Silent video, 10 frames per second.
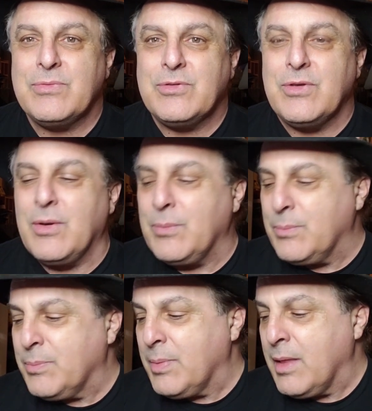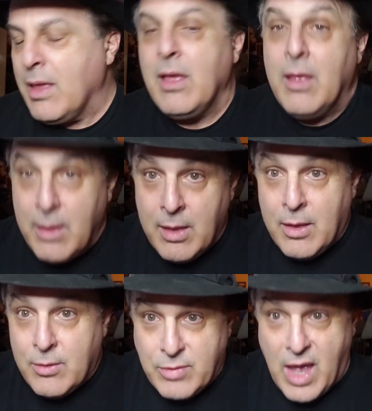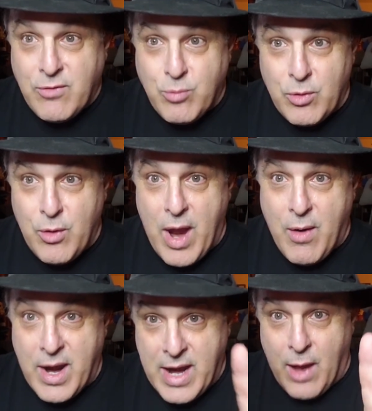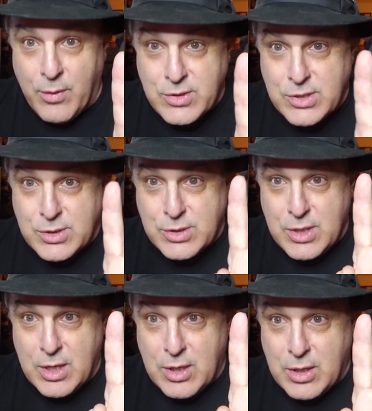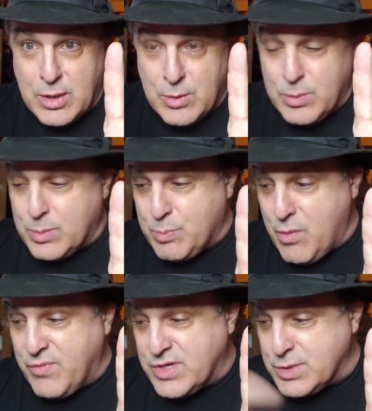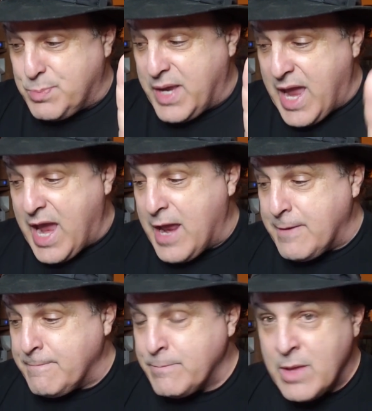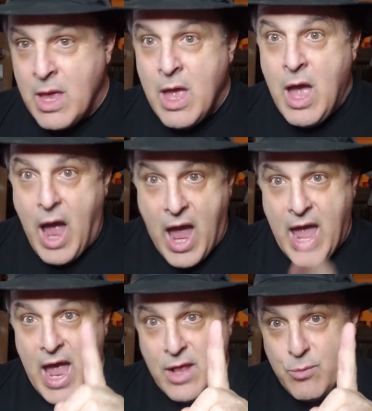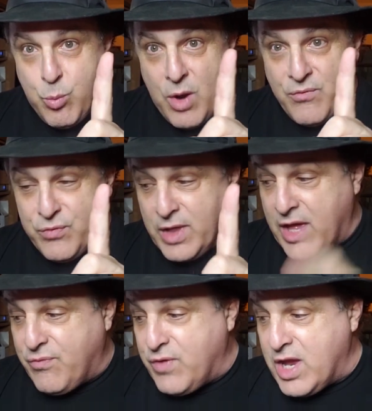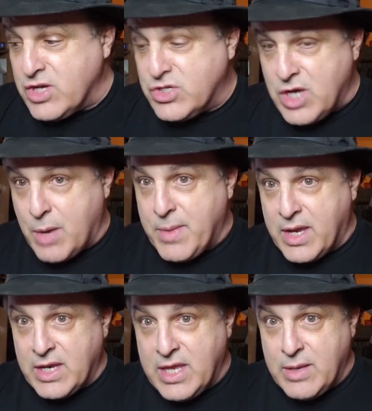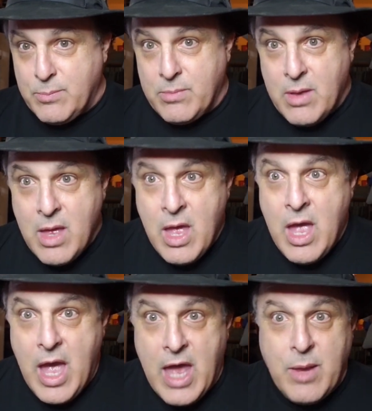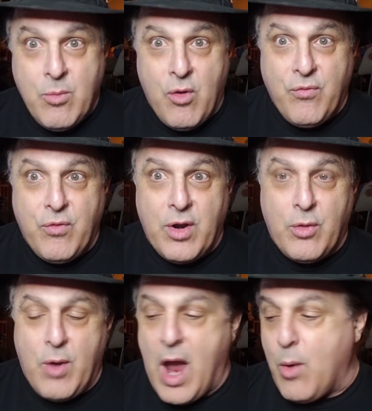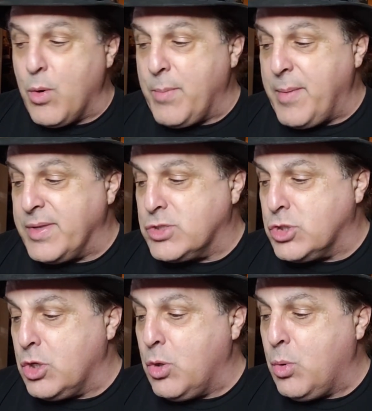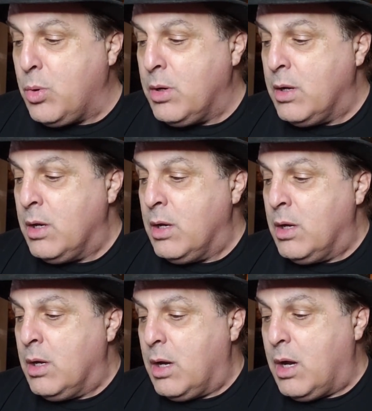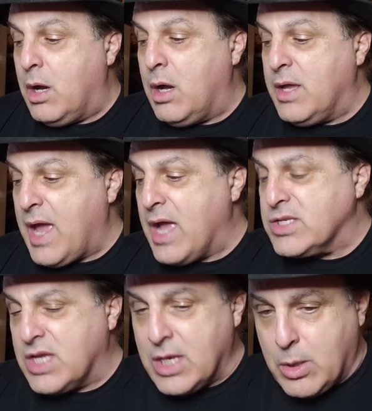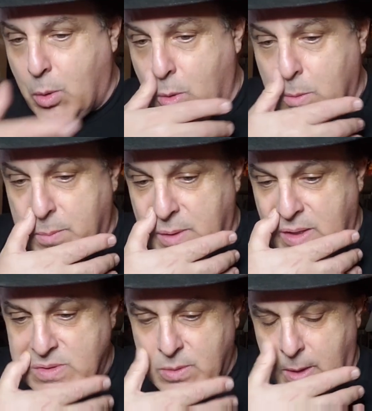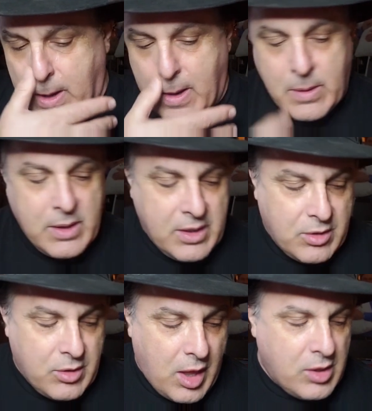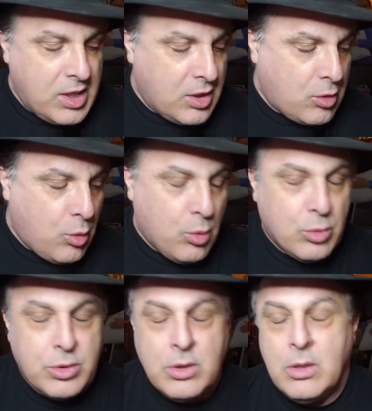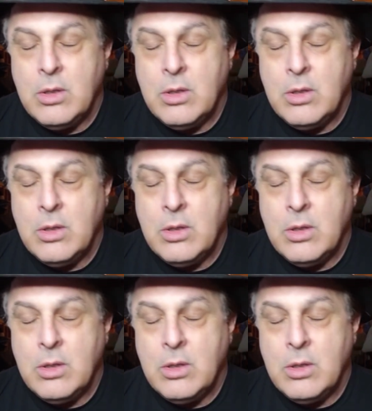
So that's where they're at right now. This is movie just began. I had one fillet of fish. I'm not going to eat anymore for another hour, maybe two. Yeah, it's getting cold, but that's okay. I'll eat it cold.